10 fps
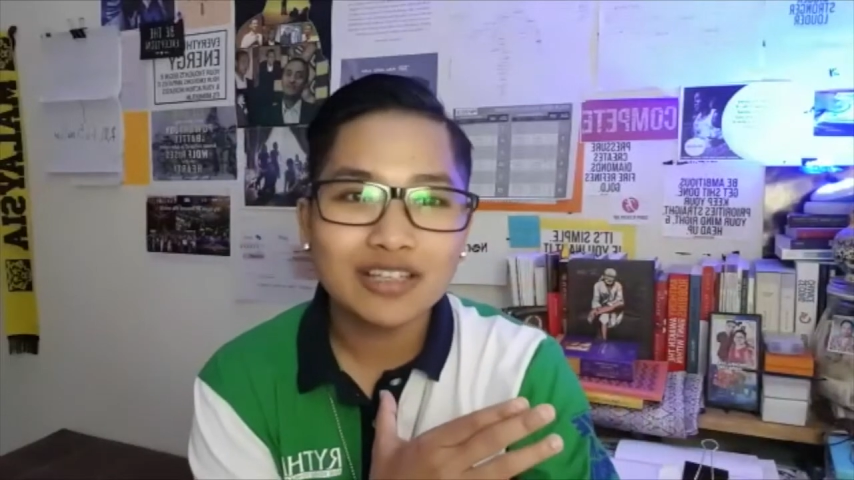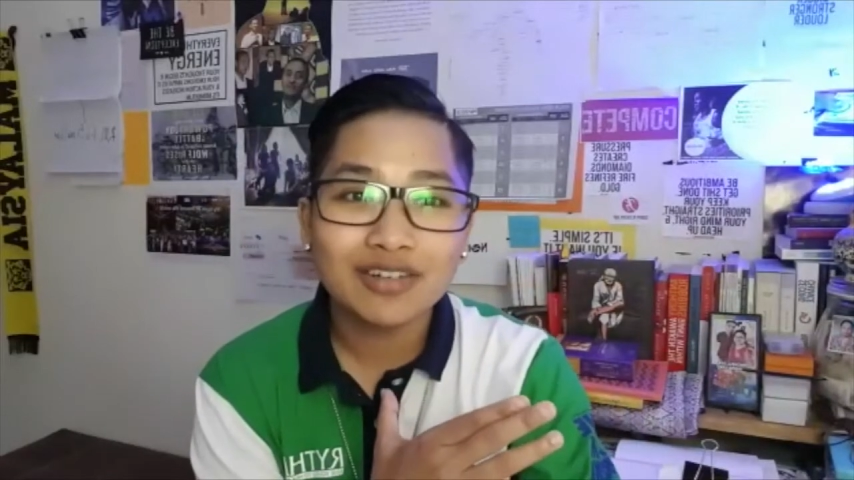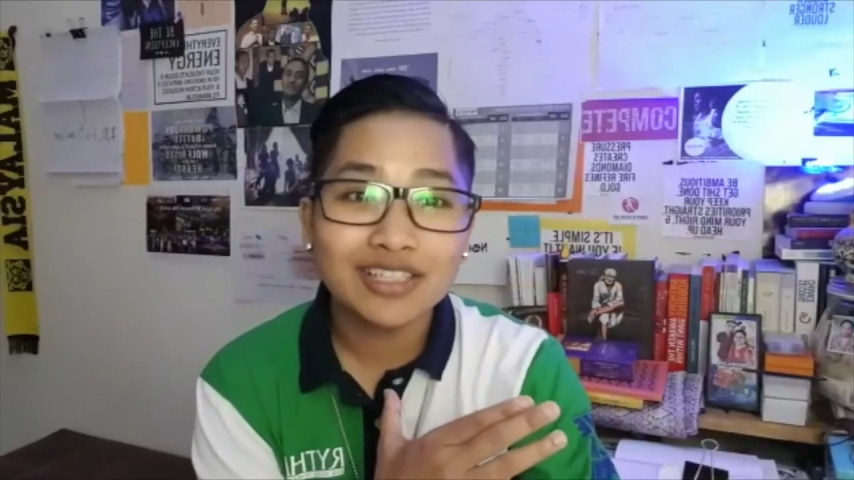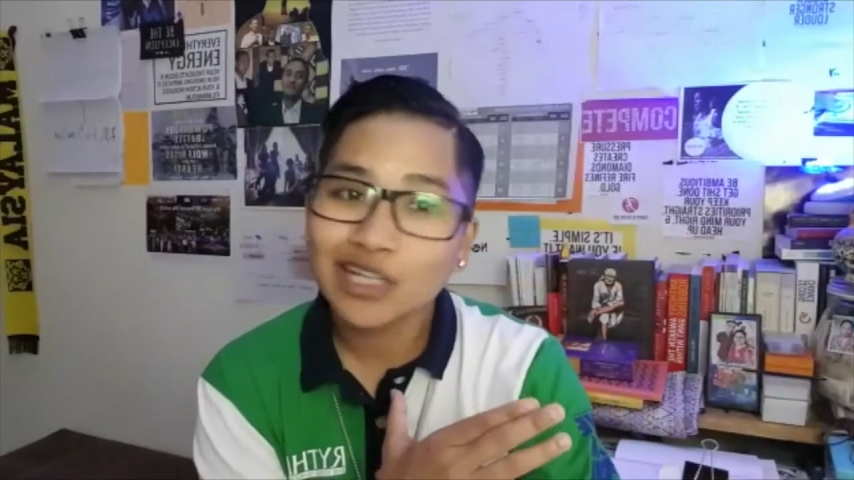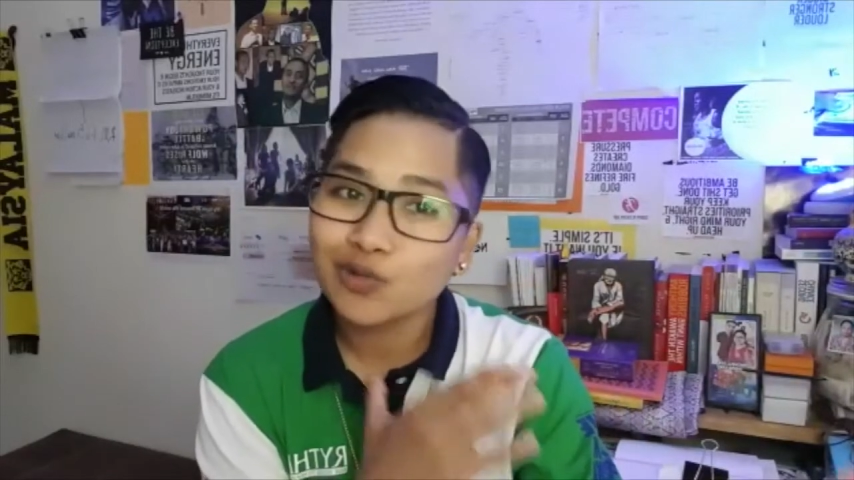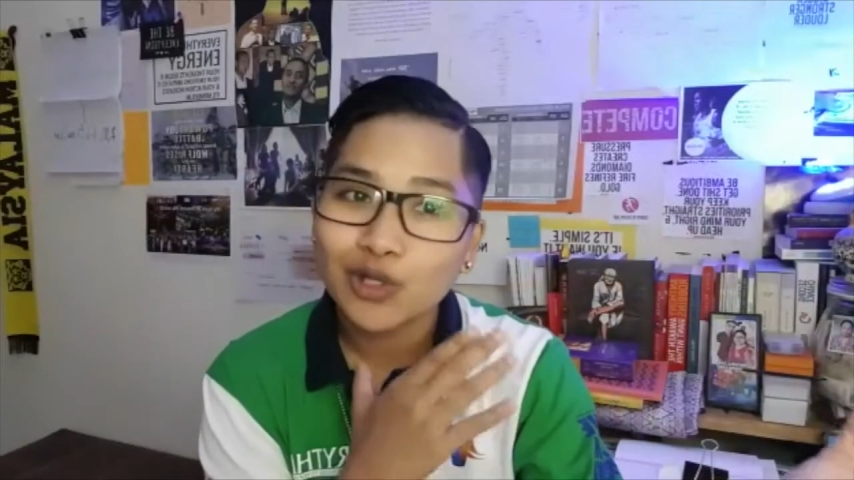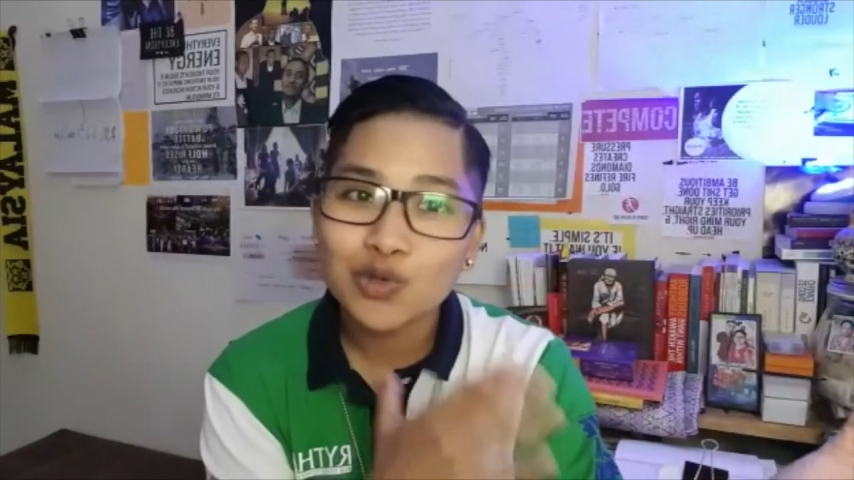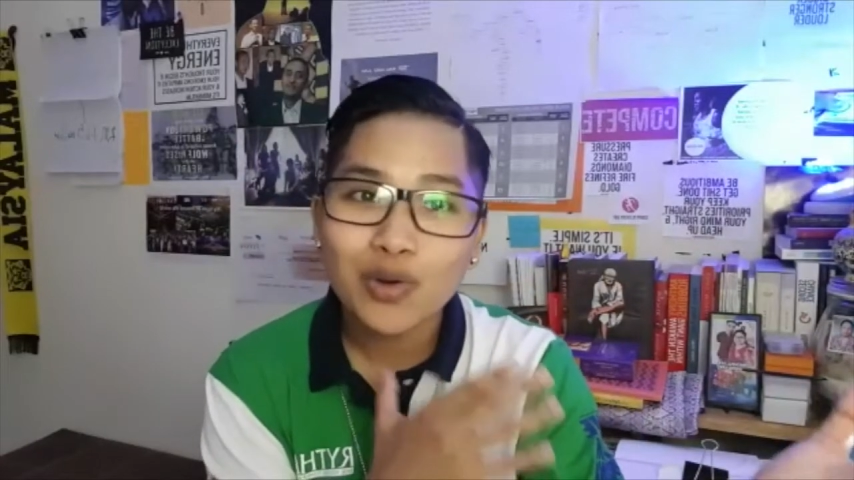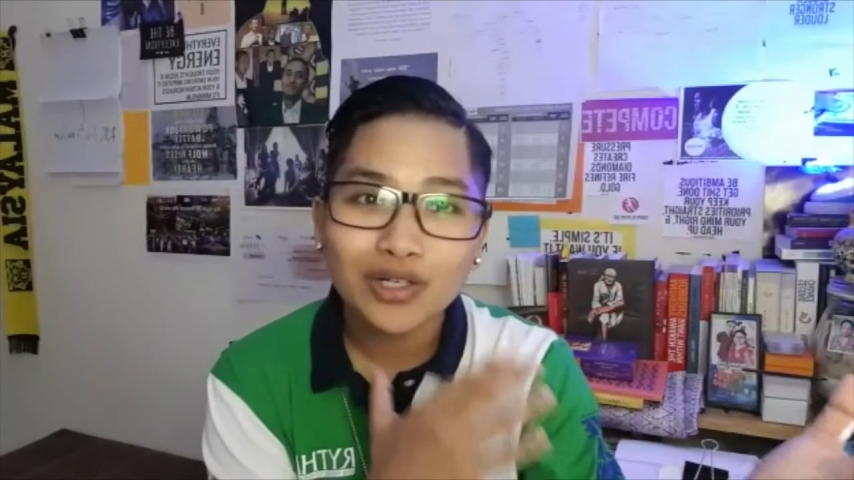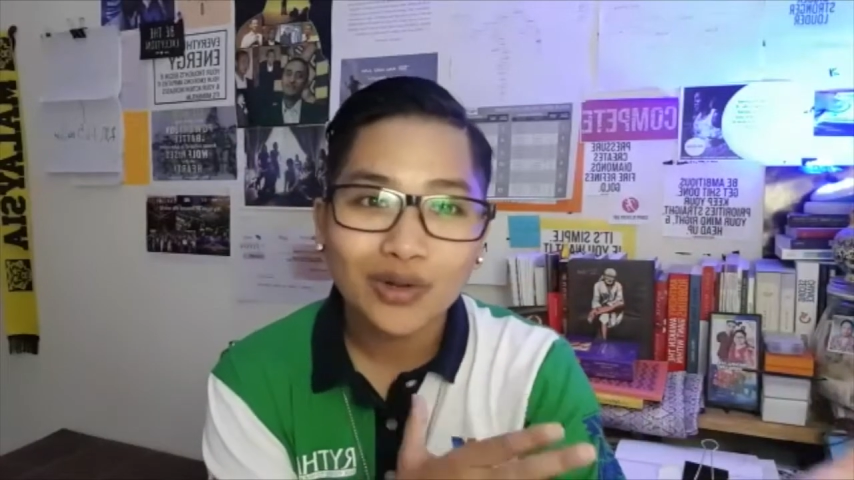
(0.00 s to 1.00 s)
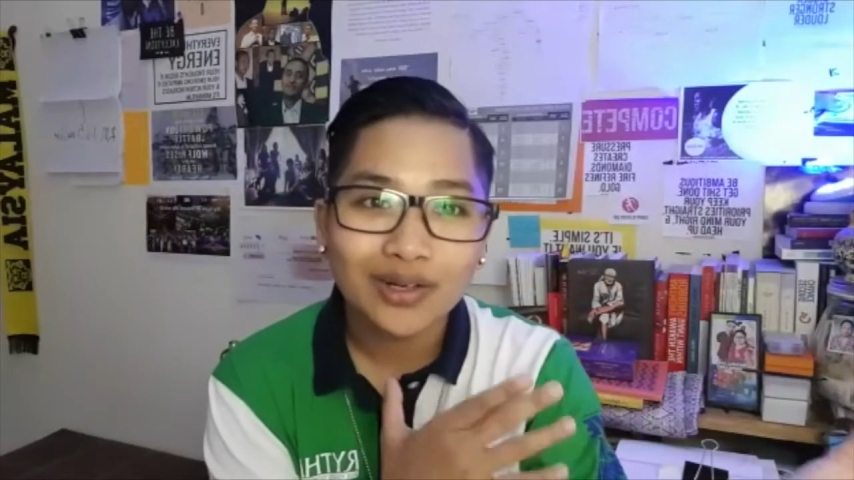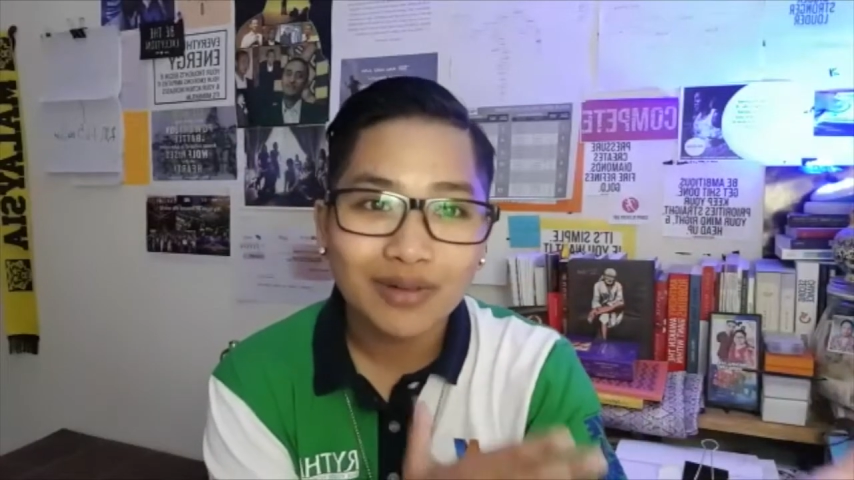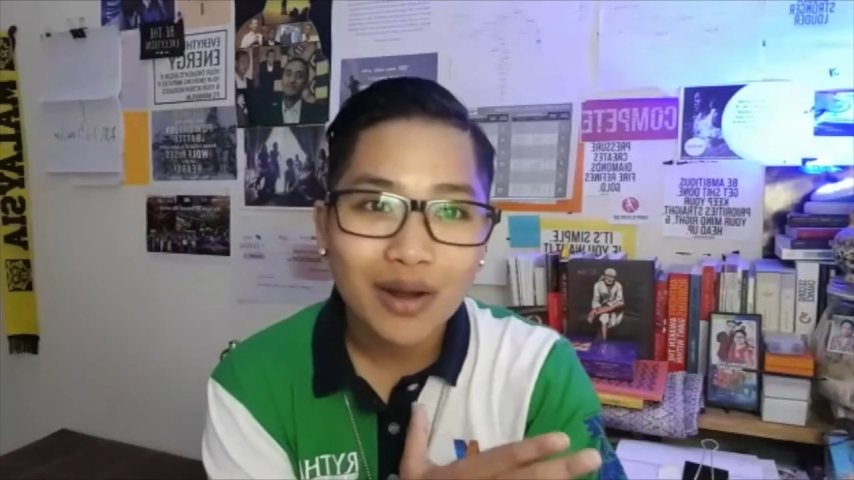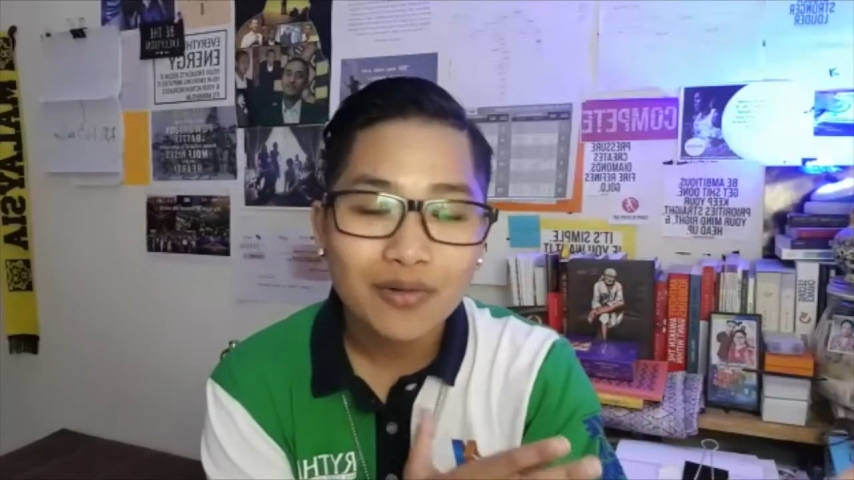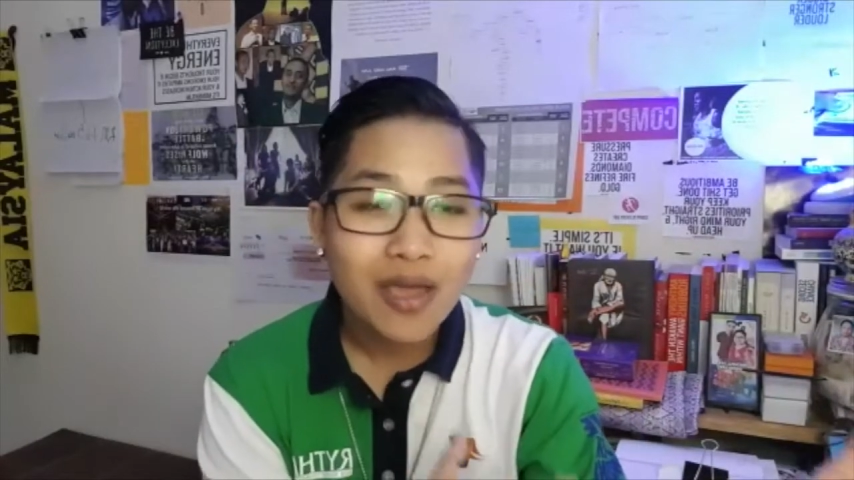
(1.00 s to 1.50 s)
results when you are not
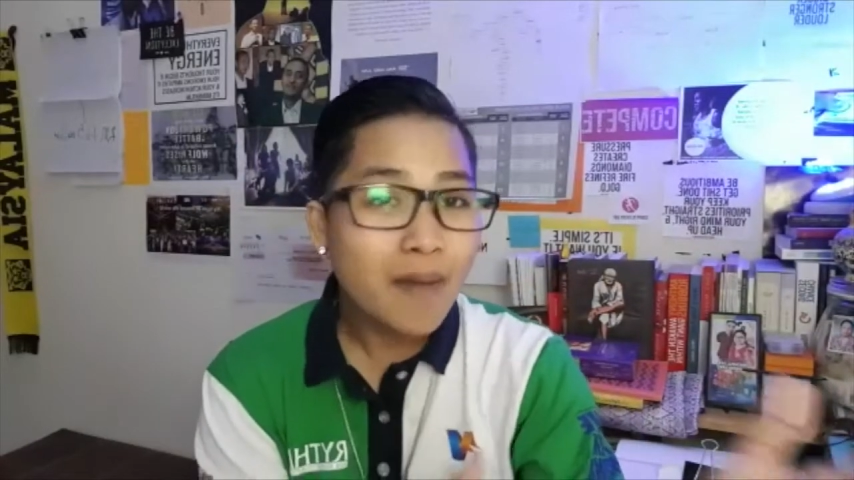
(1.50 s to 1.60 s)
around.